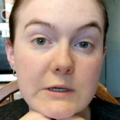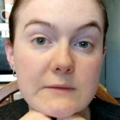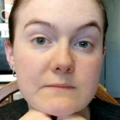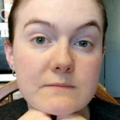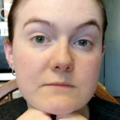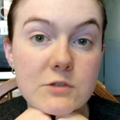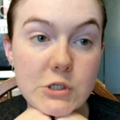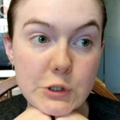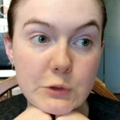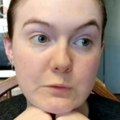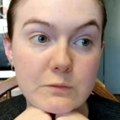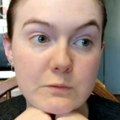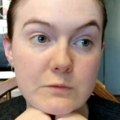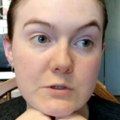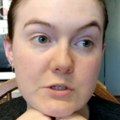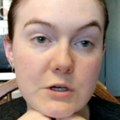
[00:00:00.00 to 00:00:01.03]
it too.
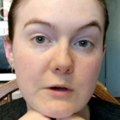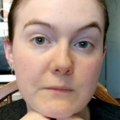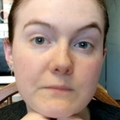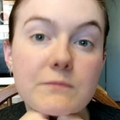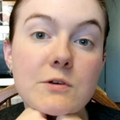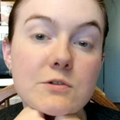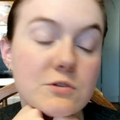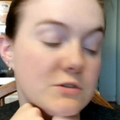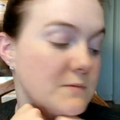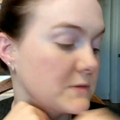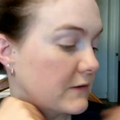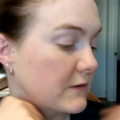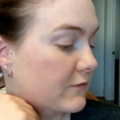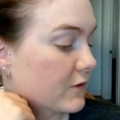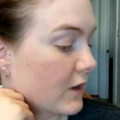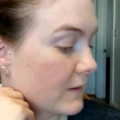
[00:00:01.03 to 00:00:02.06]
So those are some
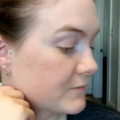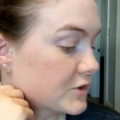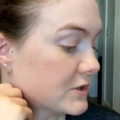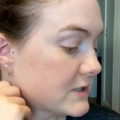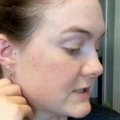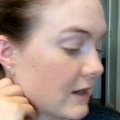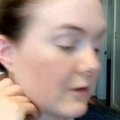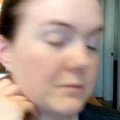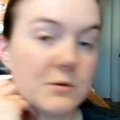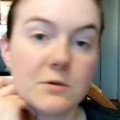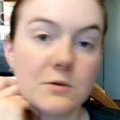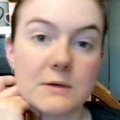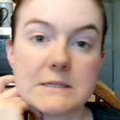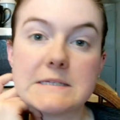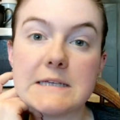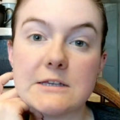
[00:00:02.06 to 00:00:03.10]
different options to help you
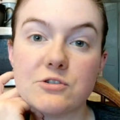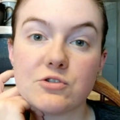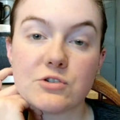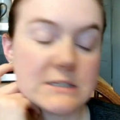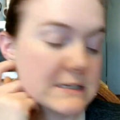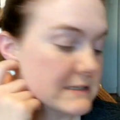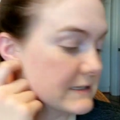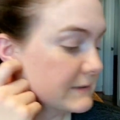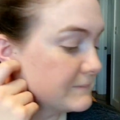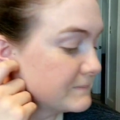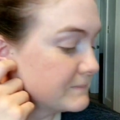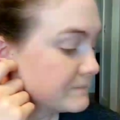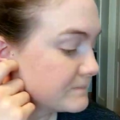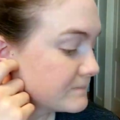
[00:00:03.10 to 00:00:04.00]
extend your season.